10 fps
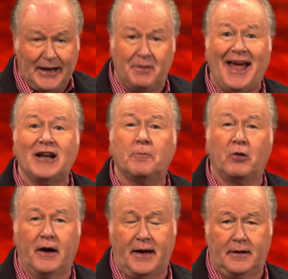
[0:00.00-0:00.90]
And he began to
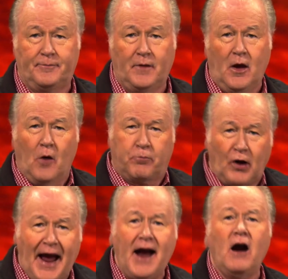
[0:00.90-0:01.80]
pray.
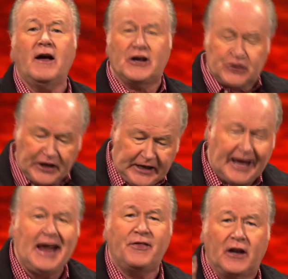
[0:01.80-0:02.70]
Prayer is the
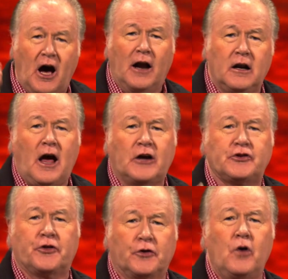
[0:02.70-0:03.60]
key that
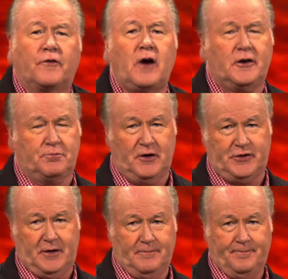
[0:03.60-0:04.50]
unlocks the throne of God's
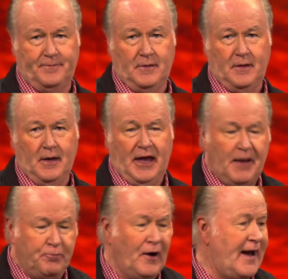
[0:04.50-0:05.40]
mercy.
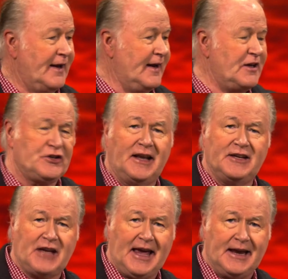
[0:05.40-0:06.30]
He prayed and he sent
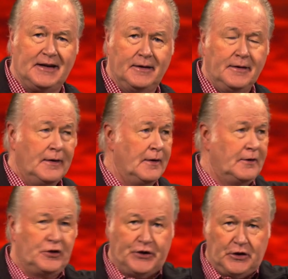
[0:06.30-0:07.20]
his aide
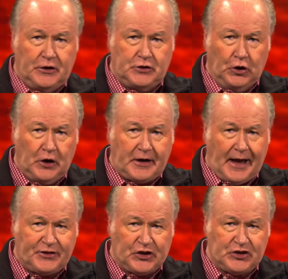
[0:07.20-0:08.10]
to, the, to look
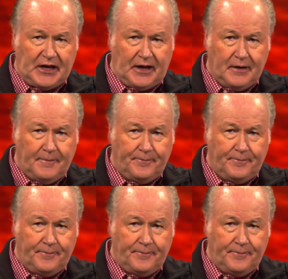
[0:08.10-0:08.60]
at the sea.